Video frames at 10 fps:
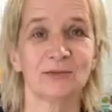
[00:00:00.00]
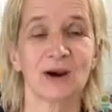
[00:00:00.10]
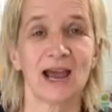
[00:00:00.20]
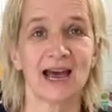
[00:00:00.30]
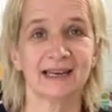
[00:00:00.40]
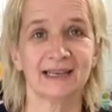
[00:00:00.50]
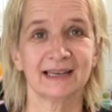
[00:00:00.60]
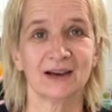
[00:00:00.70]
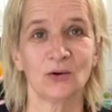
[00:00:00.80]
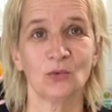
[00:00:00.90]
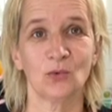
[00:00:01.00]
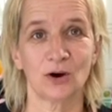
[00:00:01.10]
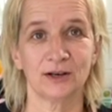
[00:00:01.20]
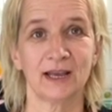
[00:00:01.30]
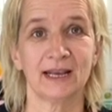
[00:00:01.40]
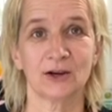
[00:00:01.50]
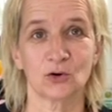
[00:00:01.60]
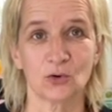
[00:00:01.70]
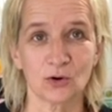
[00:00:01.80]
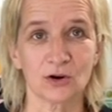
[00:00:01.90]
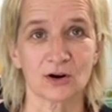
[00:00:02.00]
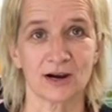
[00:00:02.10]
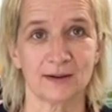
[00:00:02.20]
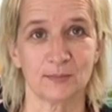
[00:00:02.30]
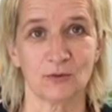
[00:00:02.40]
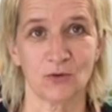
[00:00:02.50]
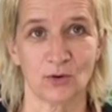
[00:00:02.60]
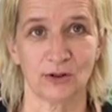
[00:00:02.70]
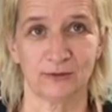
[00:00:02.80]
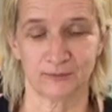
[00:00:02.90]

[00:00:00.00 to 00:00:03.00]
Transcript: we're adding 1.25 cup of oil.